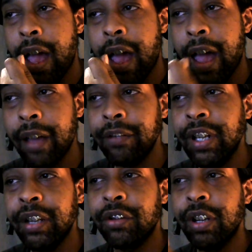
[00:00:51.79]
have
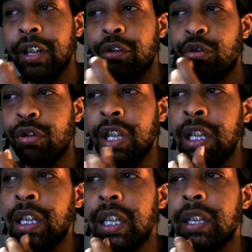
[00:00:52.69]
this
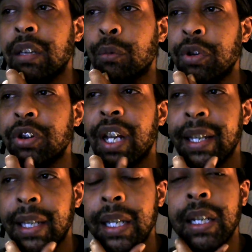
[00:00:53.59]
adrenaline which I
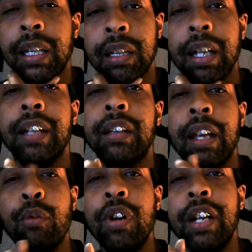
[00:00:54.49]
get it like
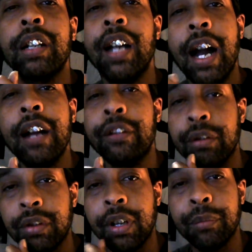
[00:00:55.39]
they want to conquer
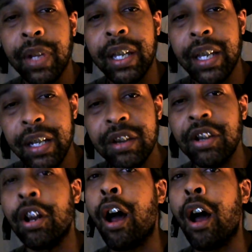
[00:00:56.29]
something like it is an